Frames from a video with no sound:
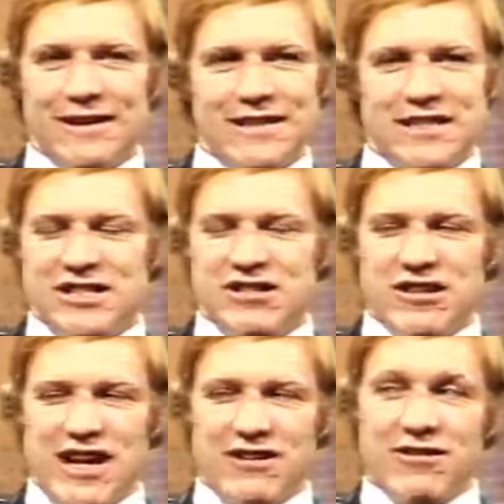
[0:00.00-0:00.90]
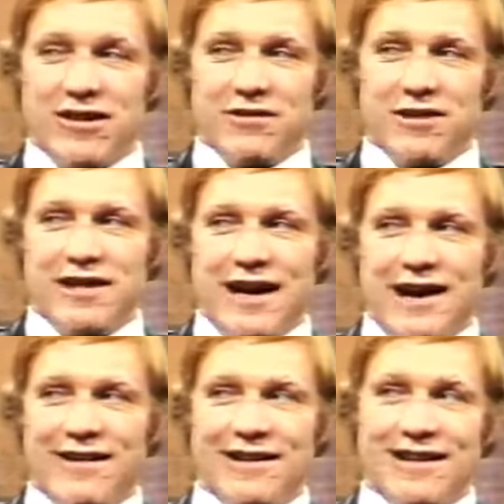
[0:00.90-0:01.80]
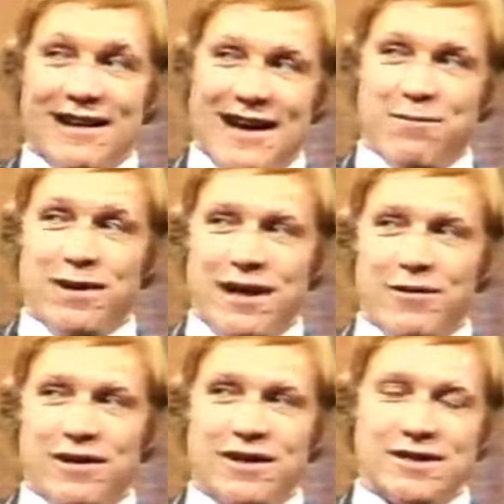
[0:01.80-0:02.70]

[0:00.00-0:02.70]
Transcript: he says, "You're not going to retire until I play with you."